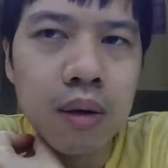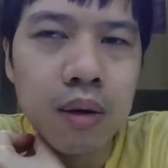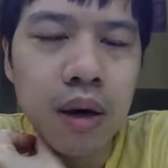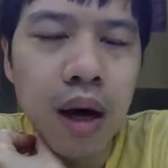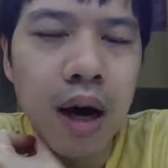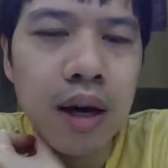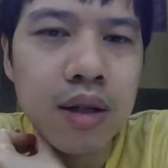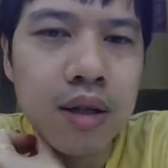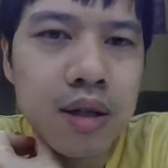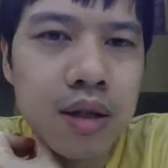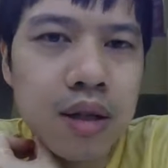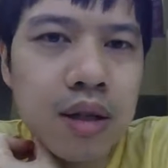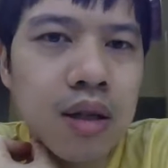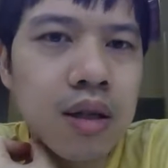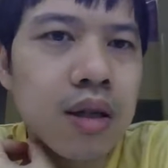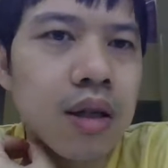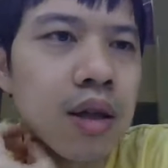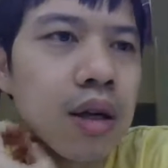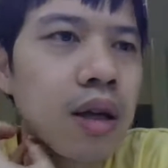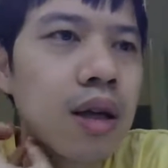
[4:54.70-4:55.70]

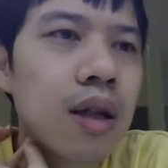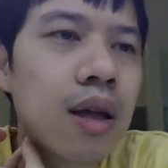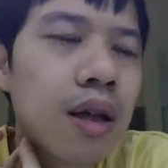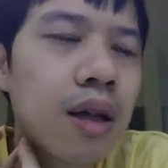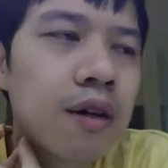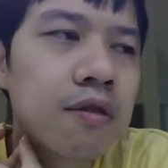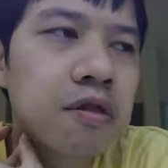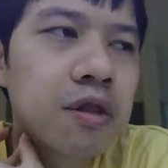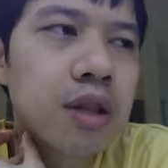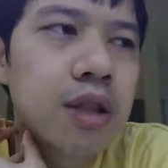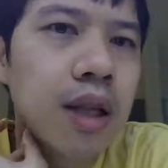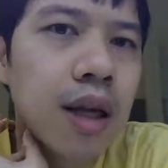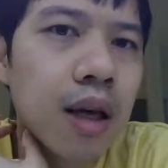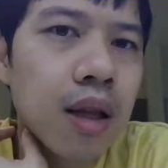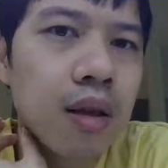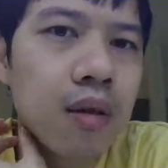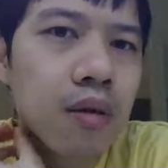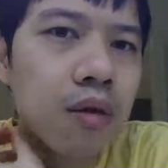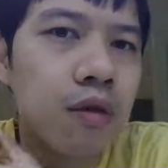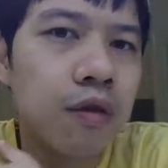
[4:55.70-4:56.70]
ID, and then after
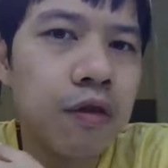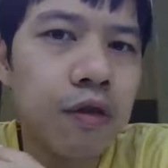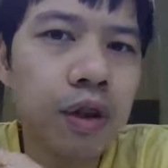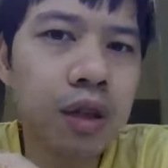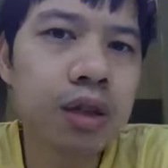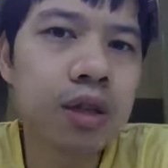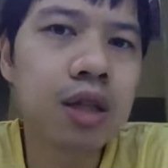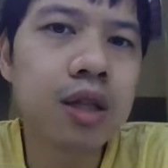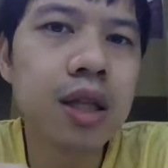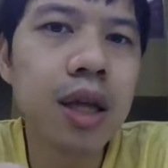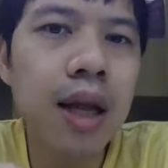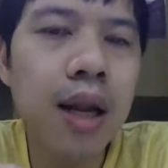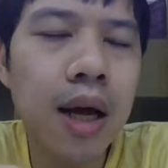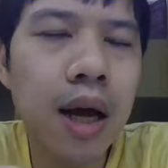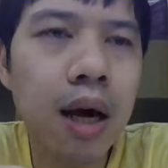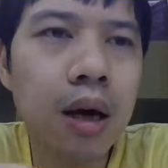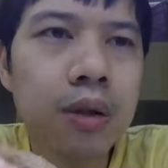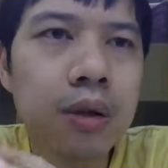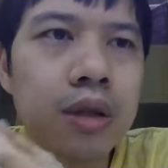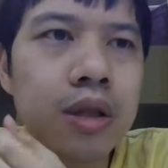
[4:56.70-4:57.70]
that you filter that
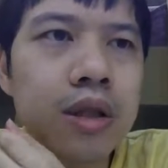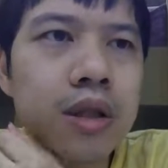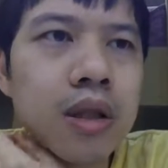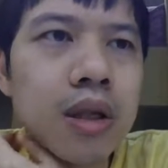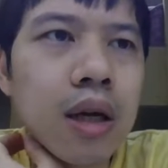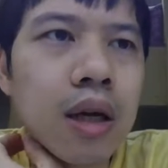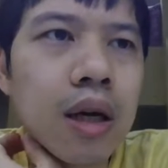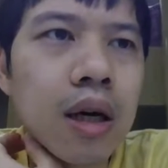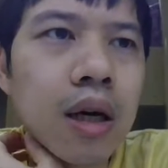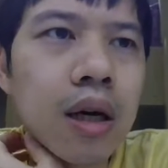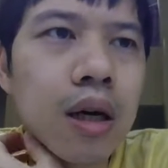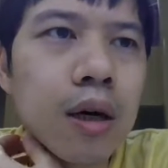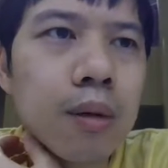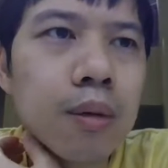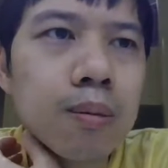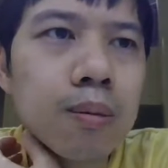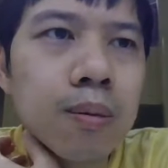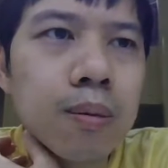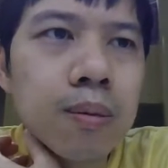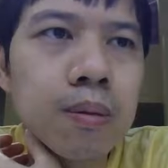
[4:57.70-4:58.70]
out.
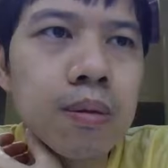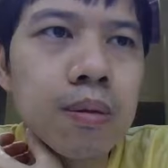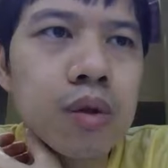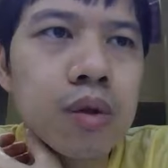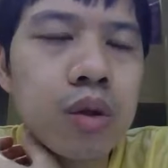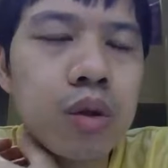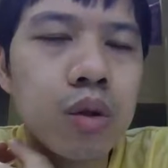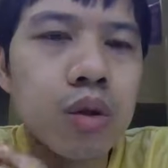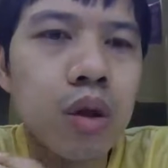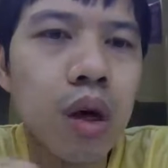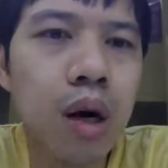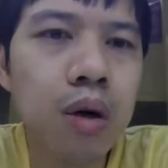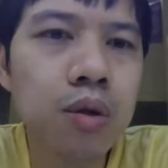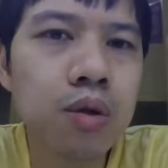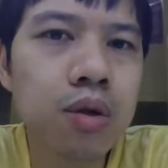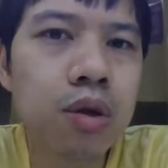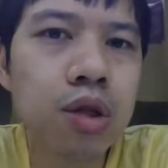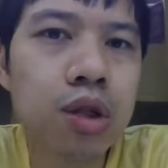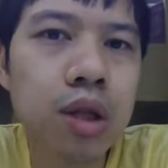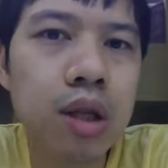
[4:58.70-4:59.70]
you
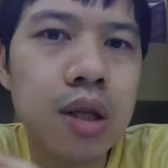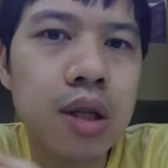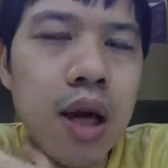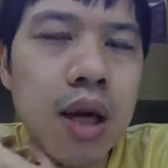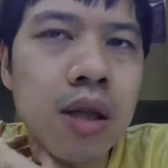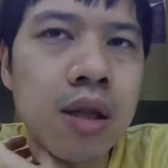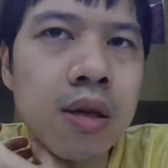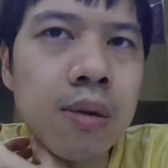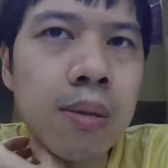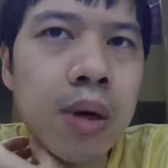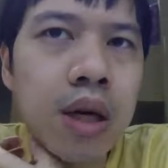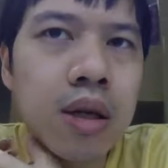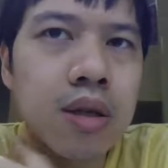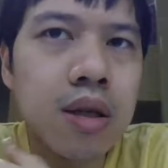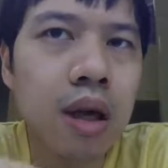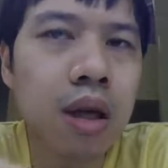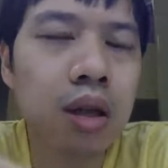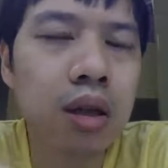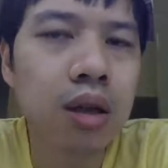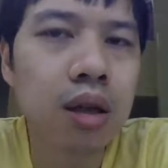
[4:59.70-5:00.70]
outsort the database,
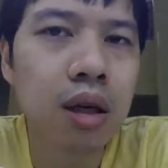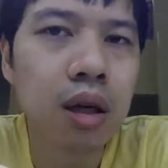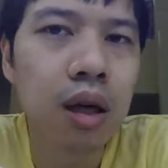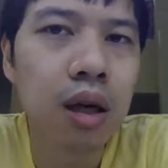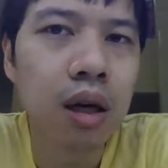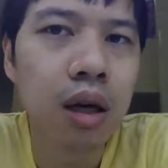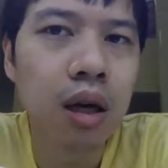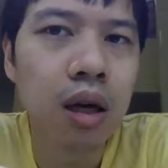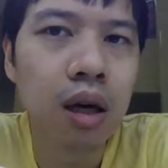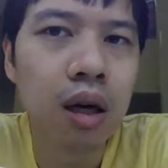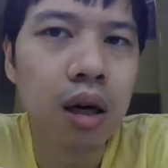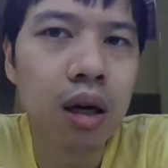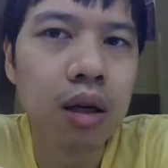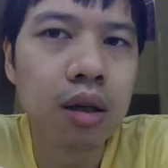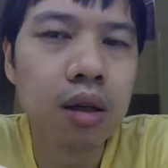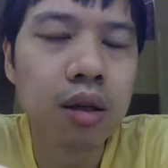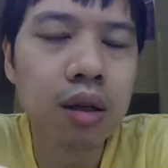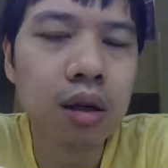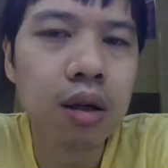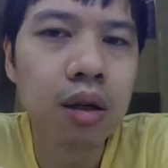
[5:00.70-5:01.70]
and
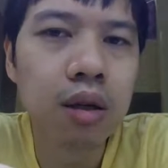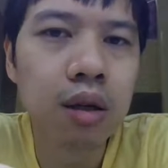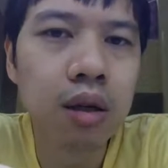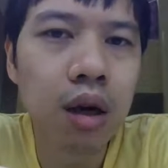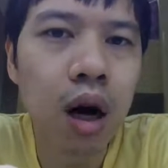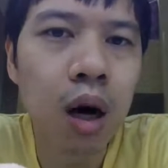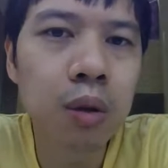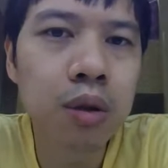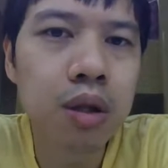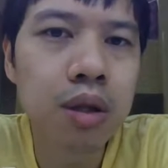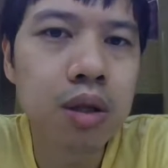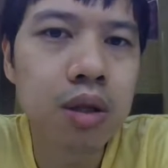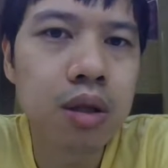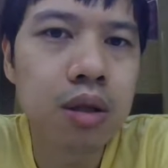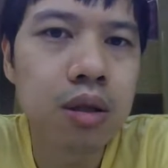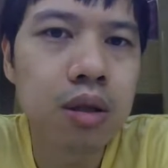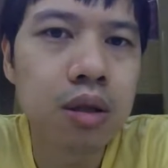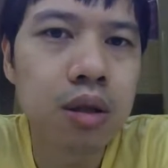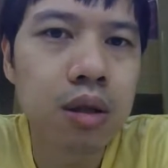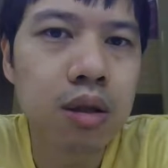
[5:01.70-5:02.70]
the audit
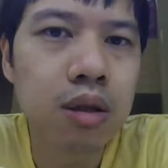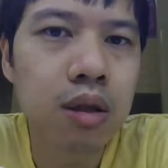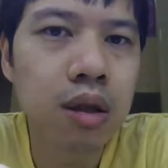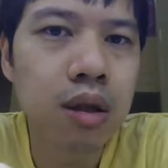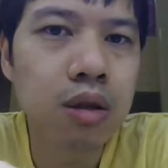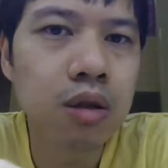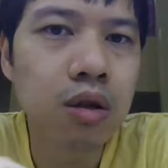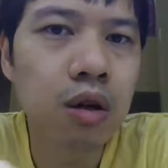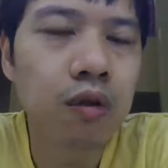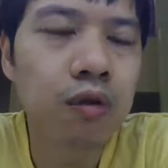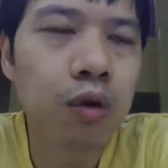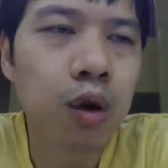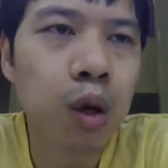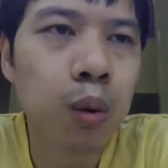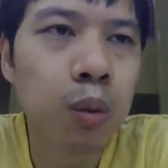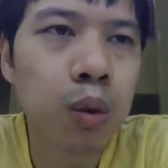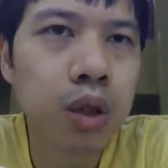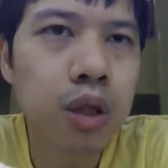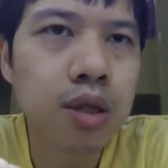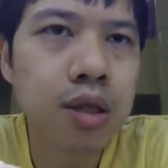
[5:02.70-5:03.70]
software would